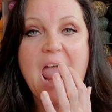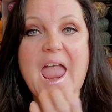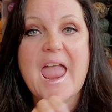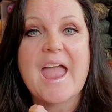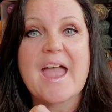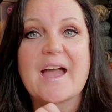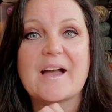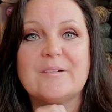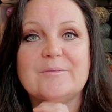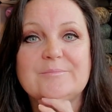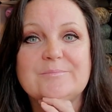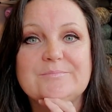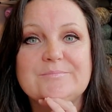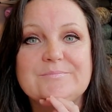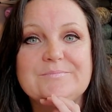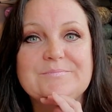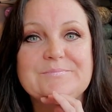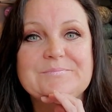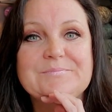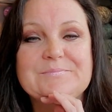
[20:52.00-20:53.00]
yeah,
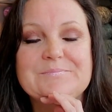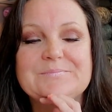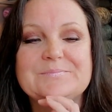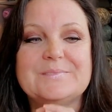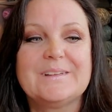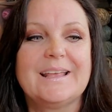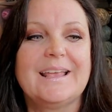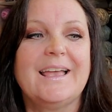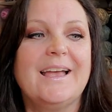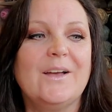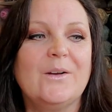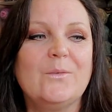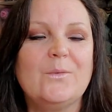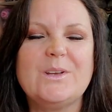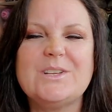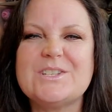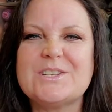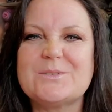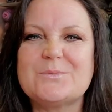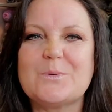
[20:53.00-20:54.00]

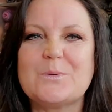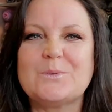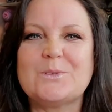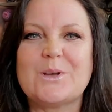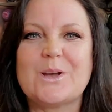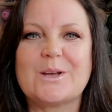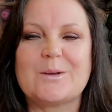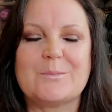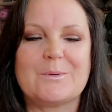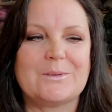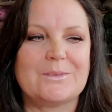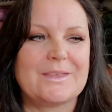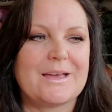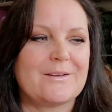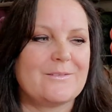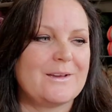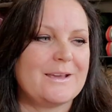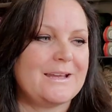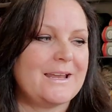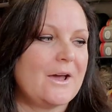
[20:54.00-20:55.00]
we just won't talk about
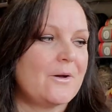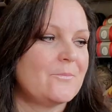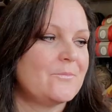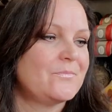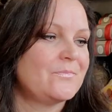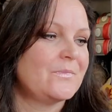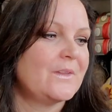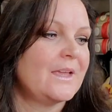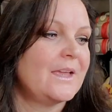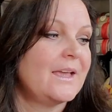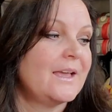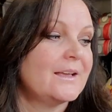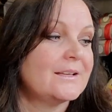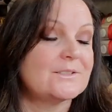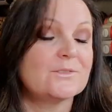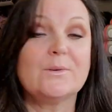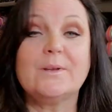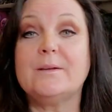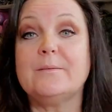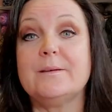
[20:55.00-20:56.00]
that right now.
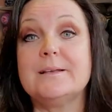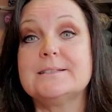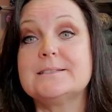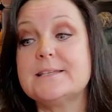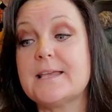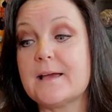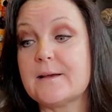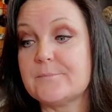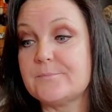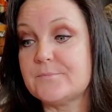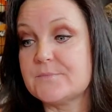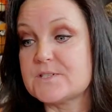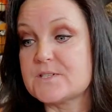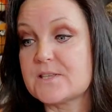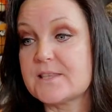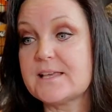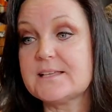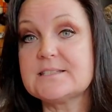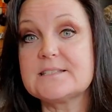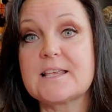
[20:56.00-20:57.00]
So anyways, yeah,
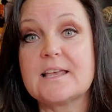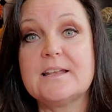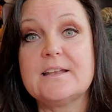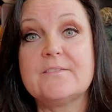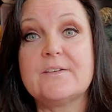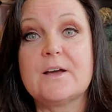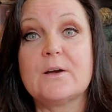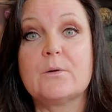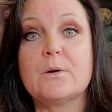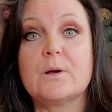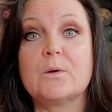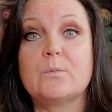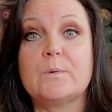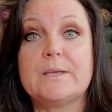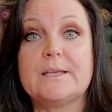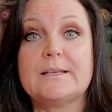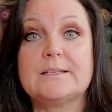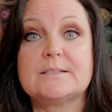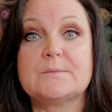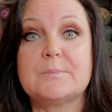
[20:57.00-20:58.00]
so that's kind of how our
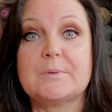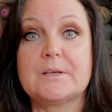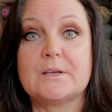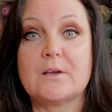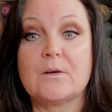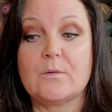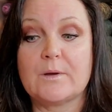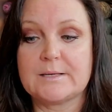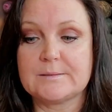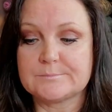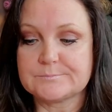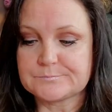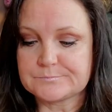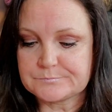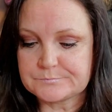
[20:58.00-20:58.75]
week has been going.